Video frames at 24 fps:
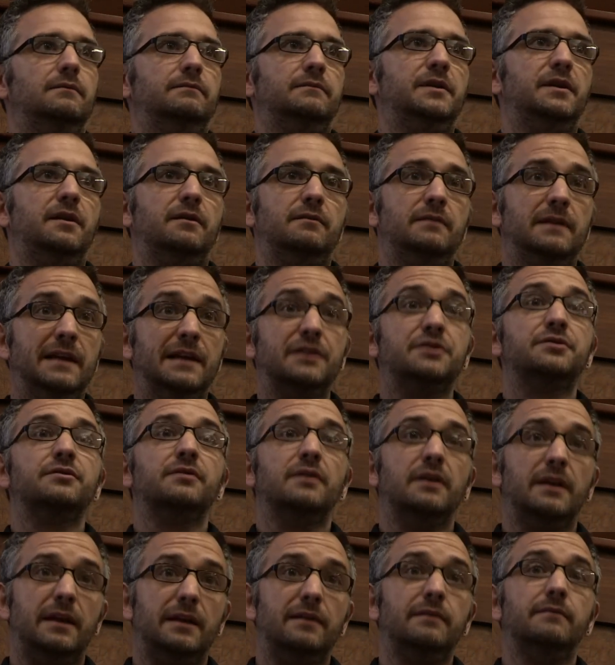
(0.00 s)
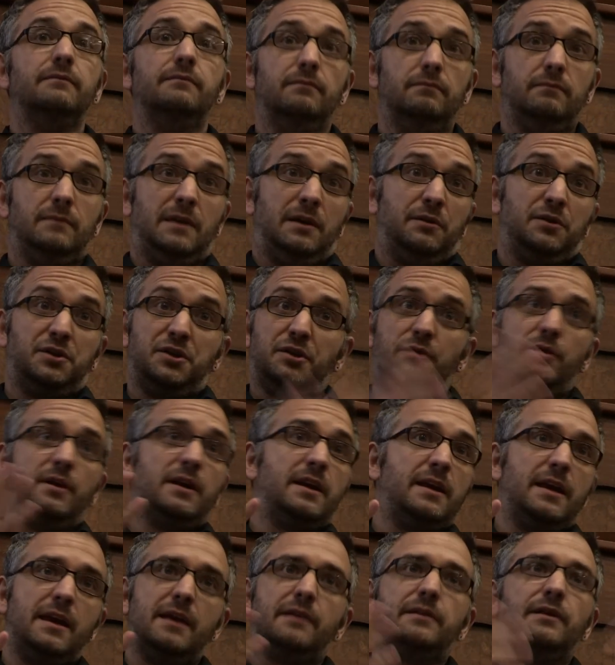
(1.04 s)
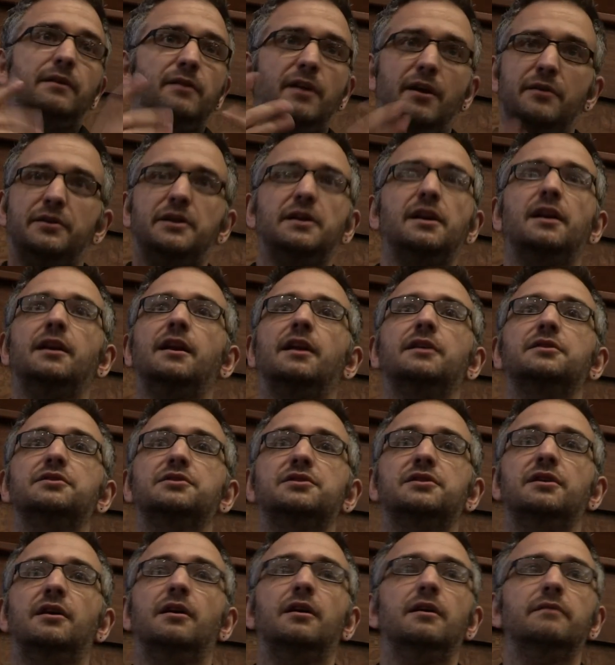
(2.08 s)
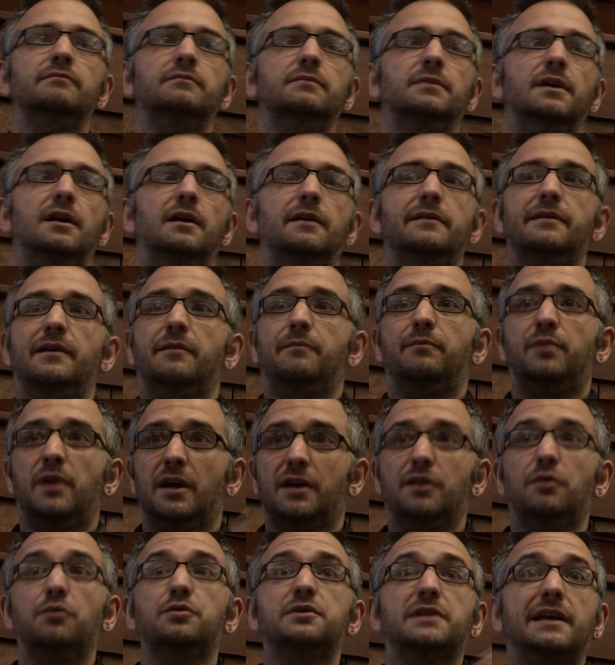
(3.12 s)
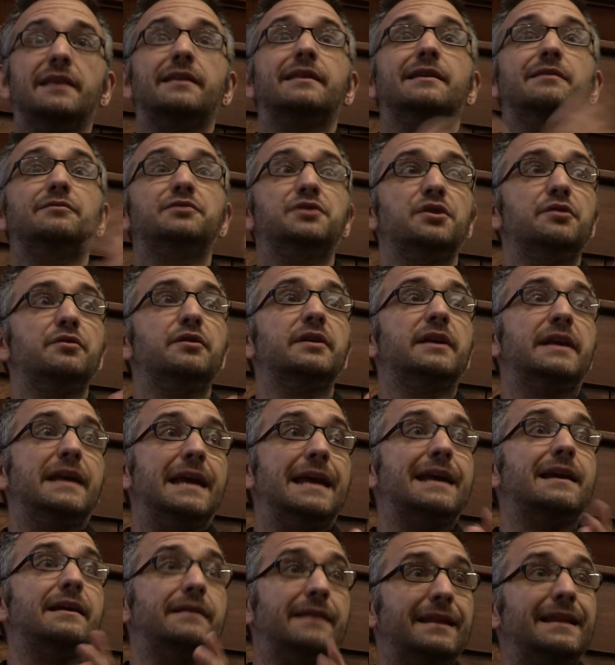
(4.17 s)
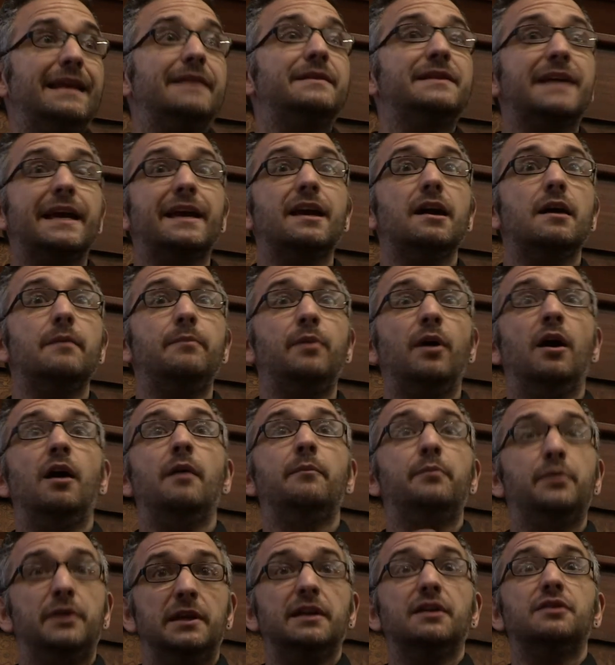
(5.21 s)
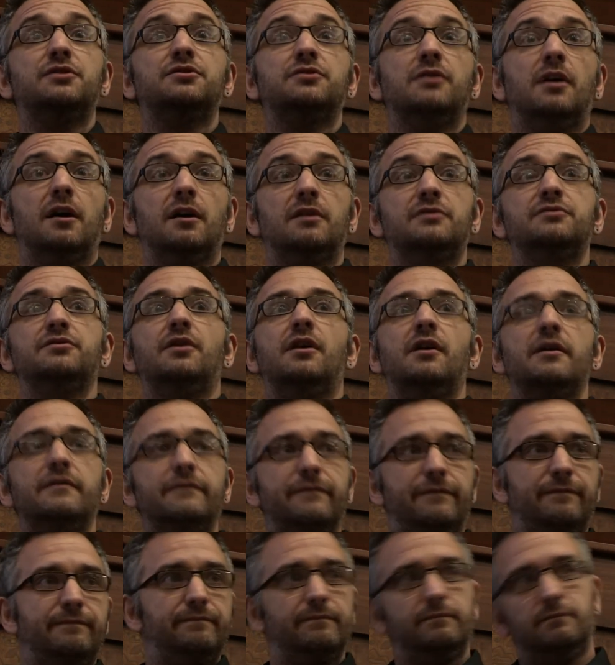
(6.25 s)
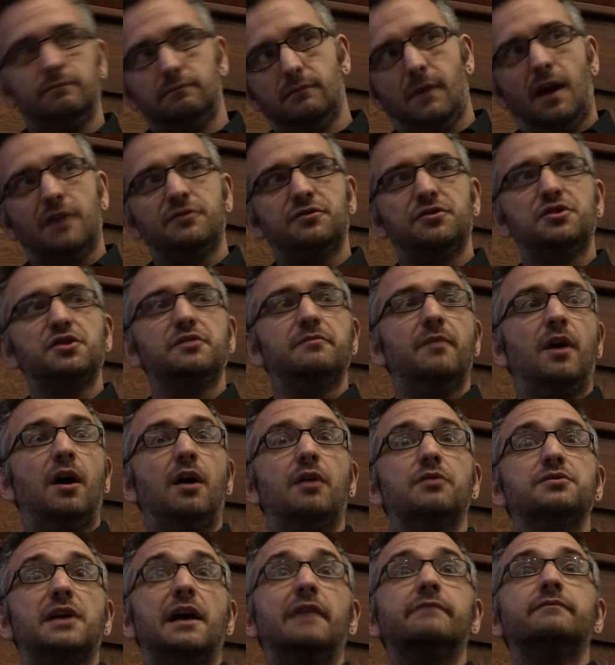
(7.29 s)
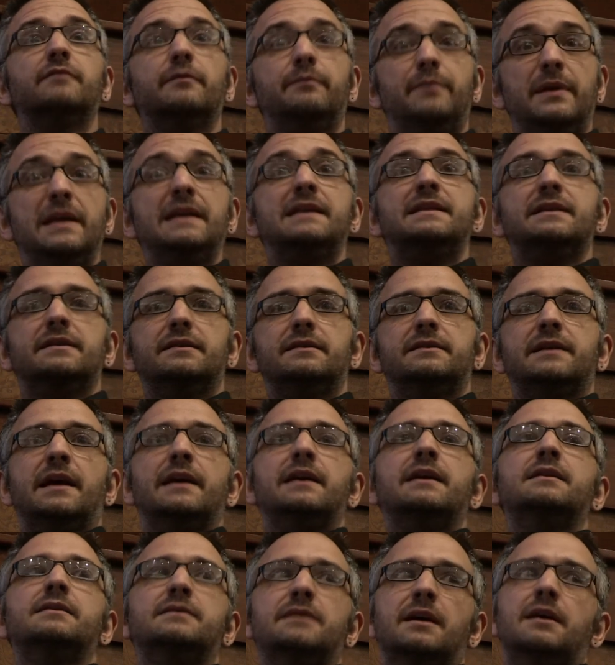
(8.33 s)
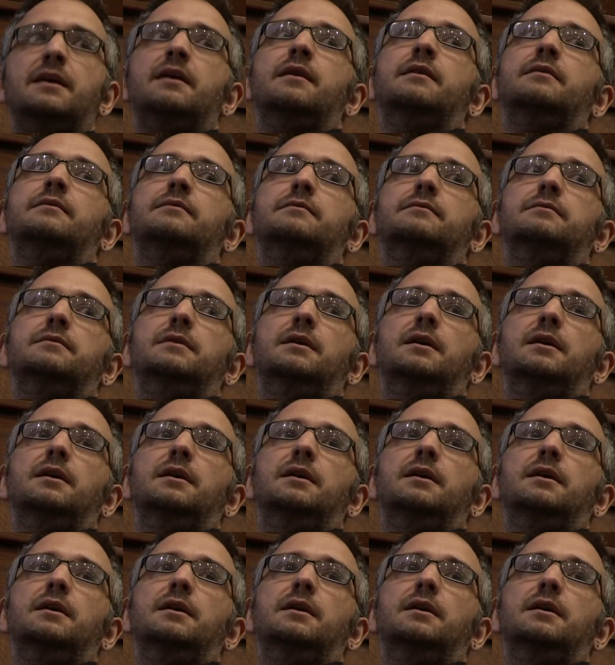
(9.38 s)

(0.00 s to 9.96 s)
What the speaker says: Literally, they'll do a gig, they'll load in at lunchtime, they'll plug it all together, they'll do the gig, and then they take it apart, put it in a truck, drive hundreds of miles, and repeat it day in, day out.